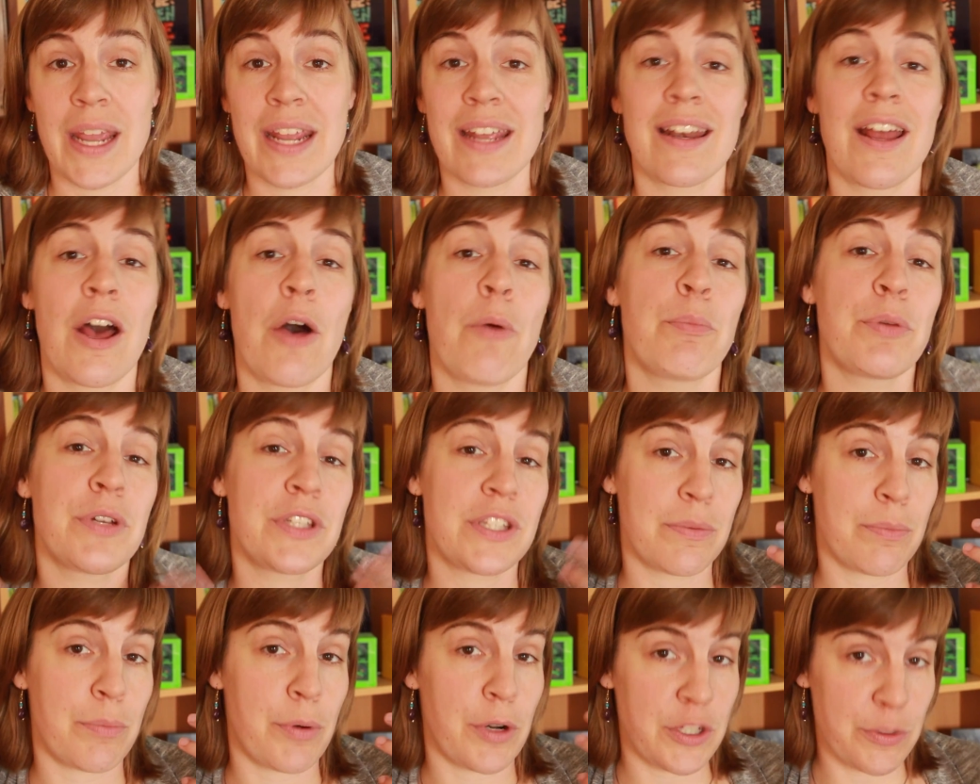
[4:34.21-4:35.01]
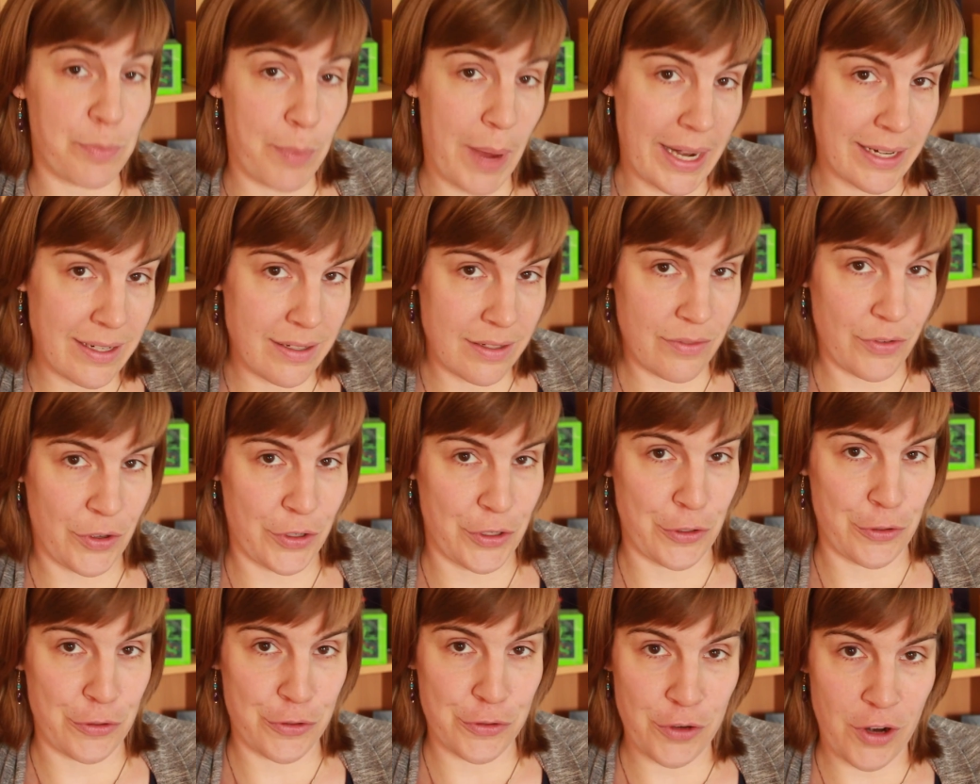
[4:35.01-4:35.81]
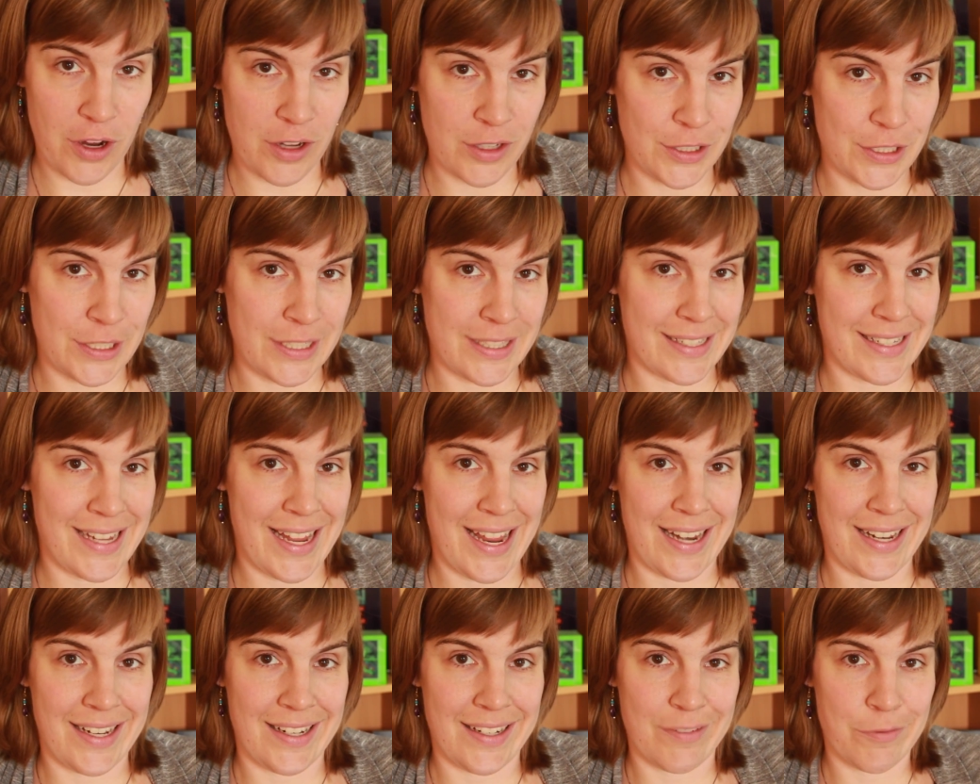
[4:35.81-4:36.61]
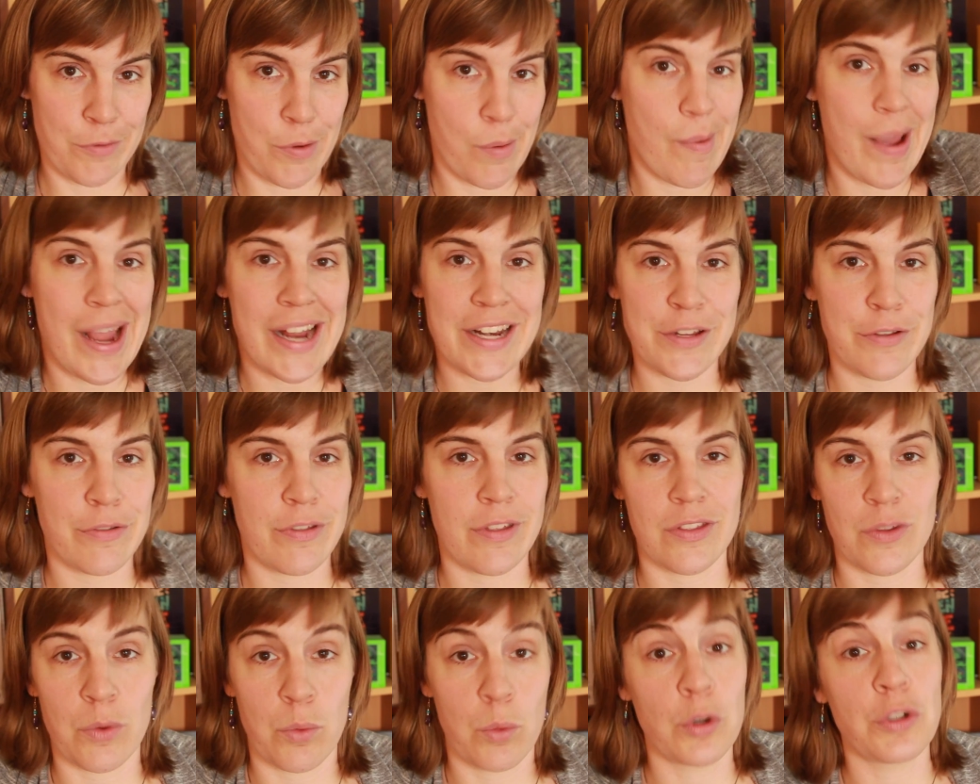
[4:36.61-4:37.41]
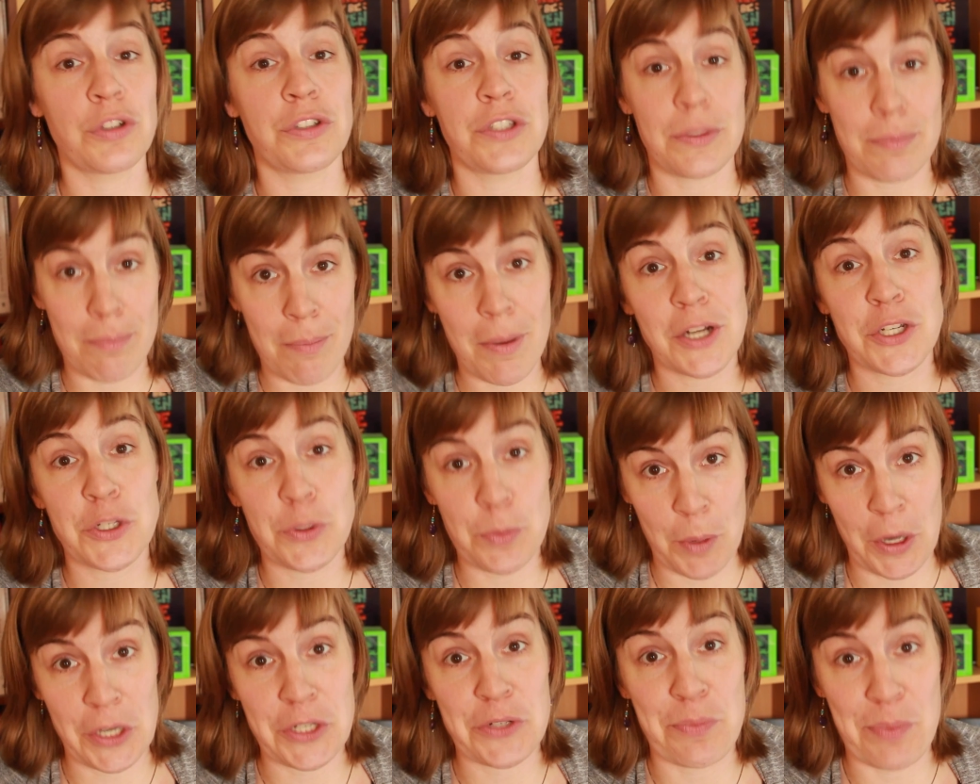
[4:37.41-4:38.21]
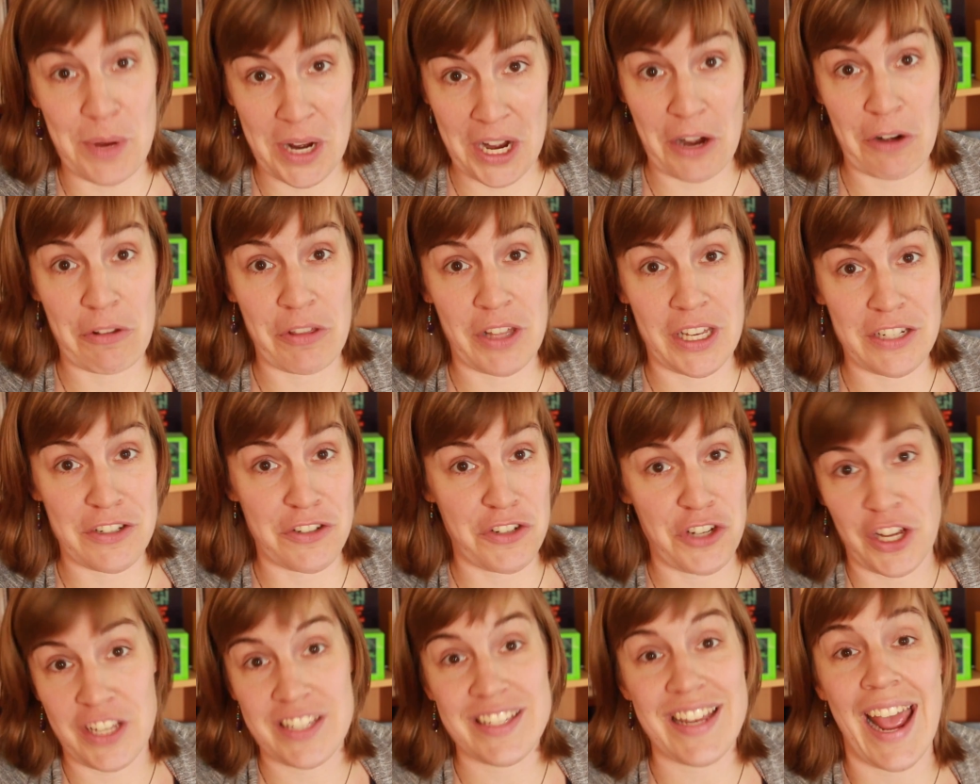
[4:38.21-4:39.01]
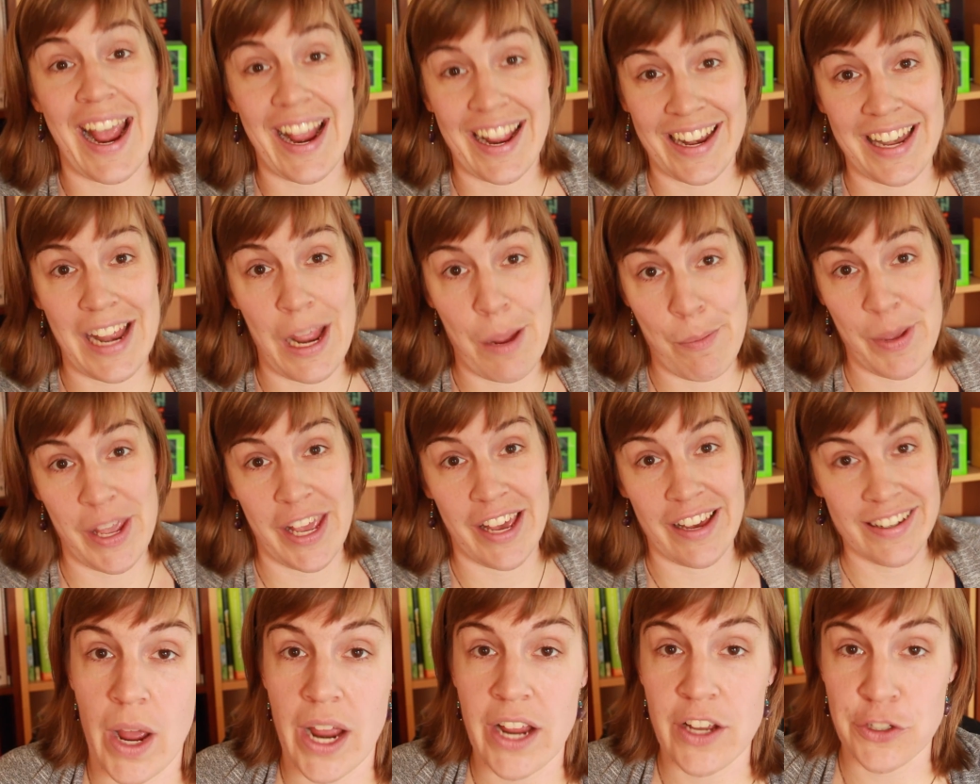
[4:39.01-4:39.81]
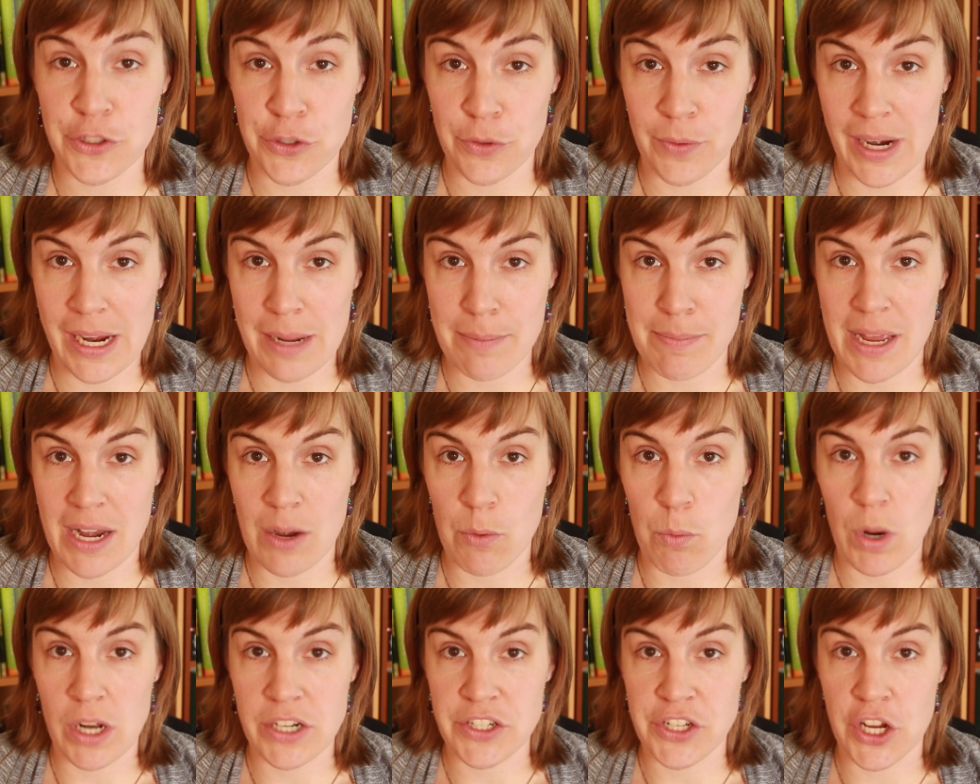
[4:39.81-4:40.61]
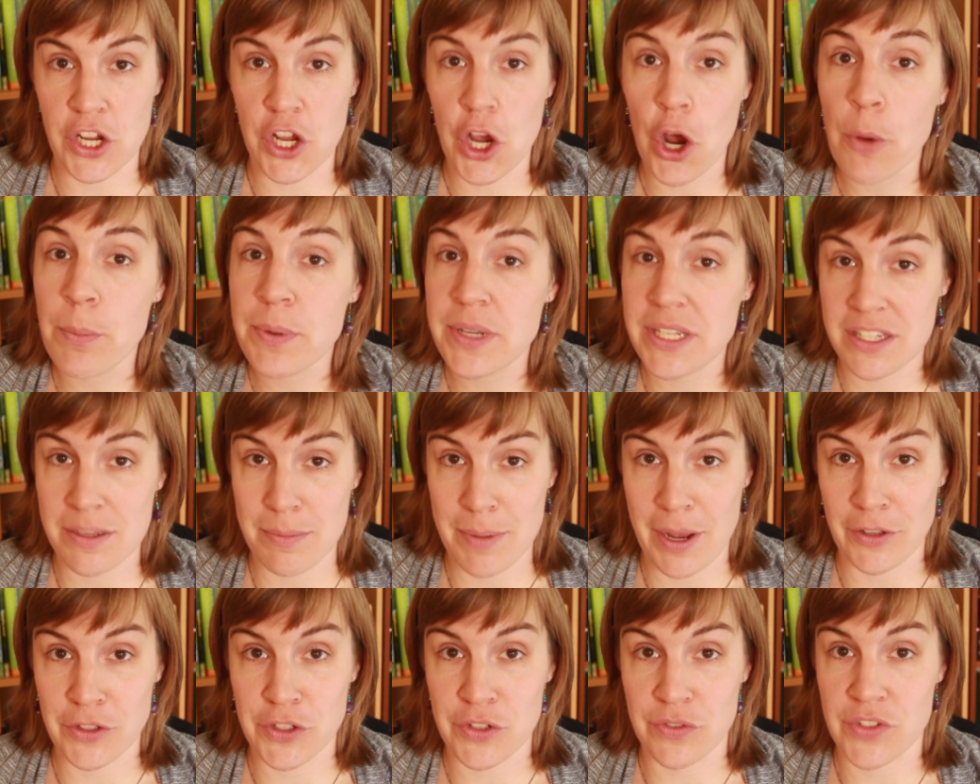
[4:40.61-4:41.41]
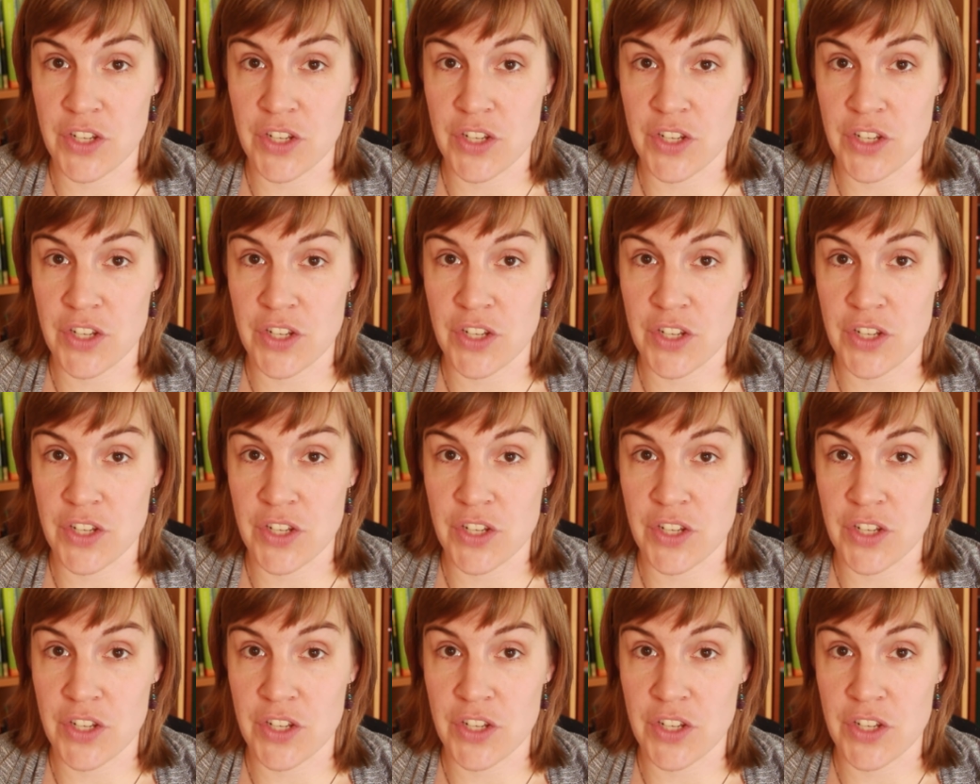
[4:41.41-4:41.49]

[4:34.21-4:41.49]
It can help put some perspective on your struggles and remind you that the world is much, much bigger than just academia. I also recommend watching copious amounts